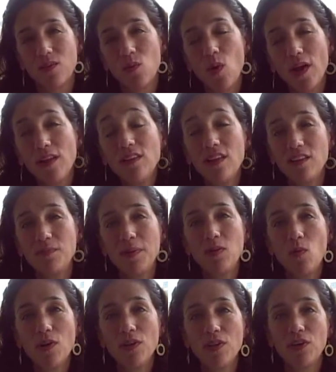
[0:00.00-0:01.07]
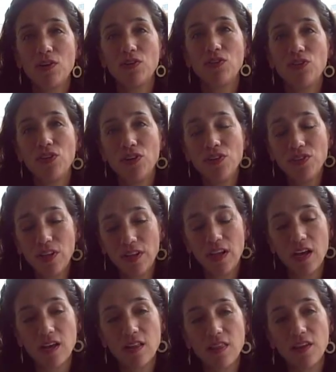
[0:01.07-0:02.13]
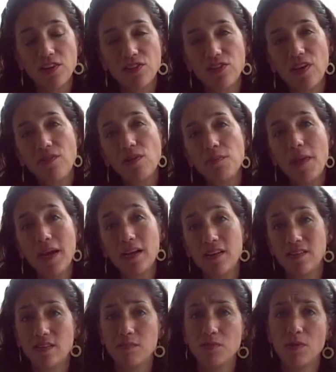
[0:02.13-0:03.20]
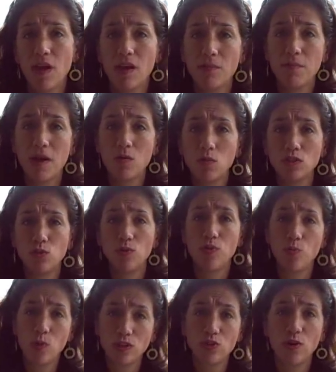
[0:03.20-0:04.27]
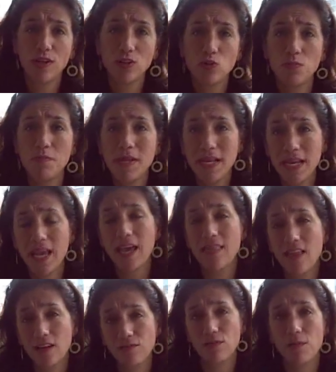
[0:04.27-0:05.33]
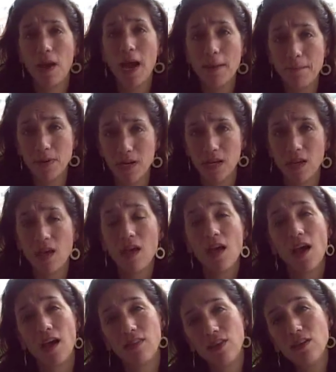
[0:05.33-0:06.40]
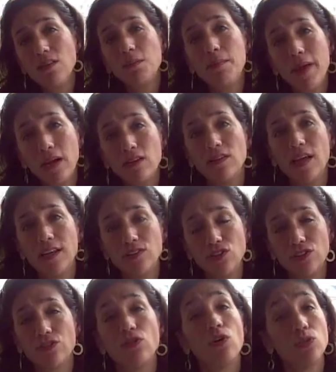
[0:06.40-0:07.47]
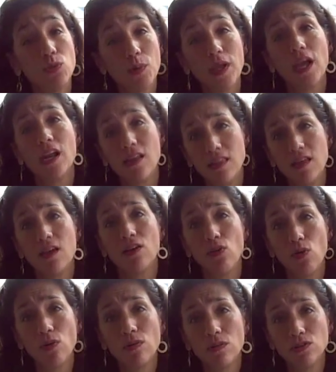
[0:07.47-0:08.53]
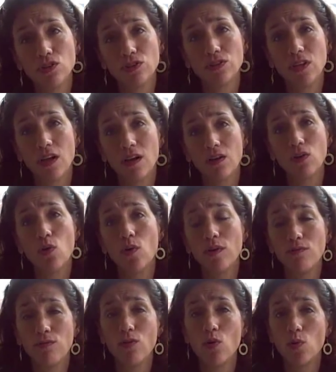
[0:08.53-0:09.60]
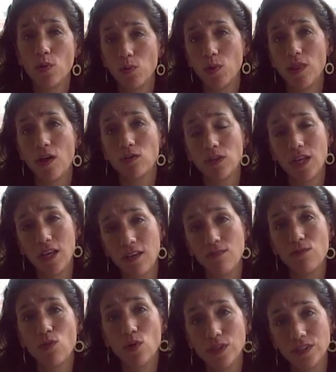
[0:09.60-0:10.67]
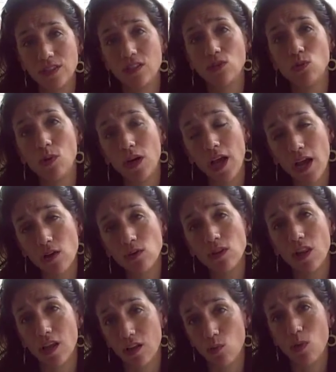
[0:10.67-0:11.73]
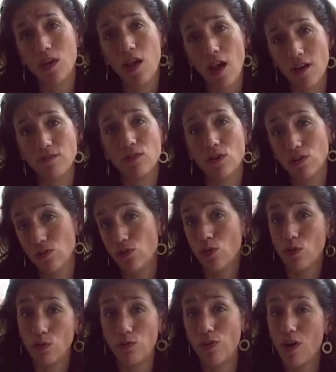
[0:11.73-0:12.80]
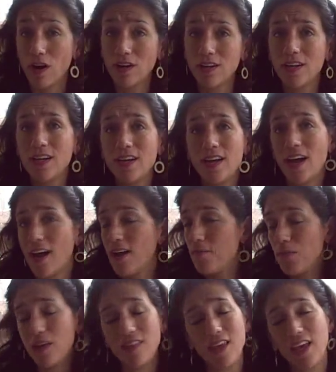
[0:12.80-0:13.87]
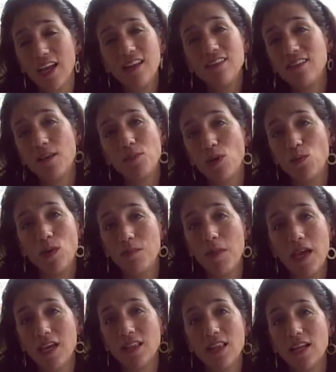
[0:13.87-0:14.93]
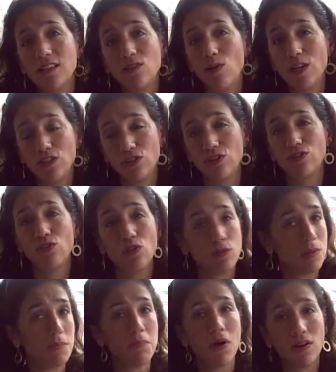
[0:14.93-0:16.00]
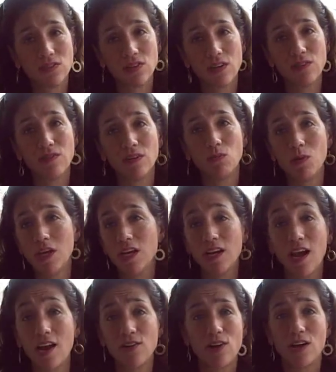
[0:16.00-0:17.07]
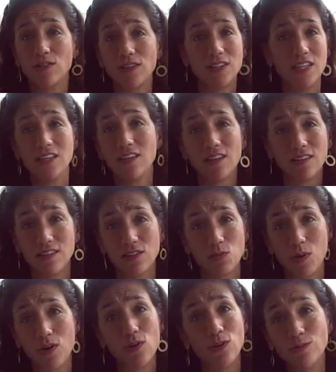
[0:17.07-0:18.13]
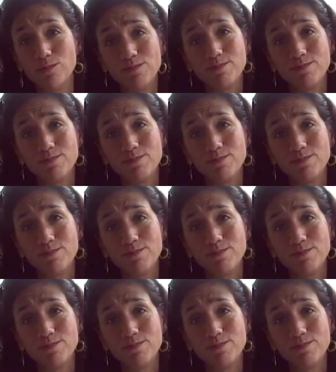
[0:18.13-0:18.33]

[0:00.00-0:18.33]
Well, that's been one of the concerns, and there's several mechanisms by which we're trying to mitigate that from happening. I think the bigger danger is not doing anything at all, just going forward without taking forest into account like we have done so far. I think any step that we make in that direction is going to be positive, and we can iron out the details as we go.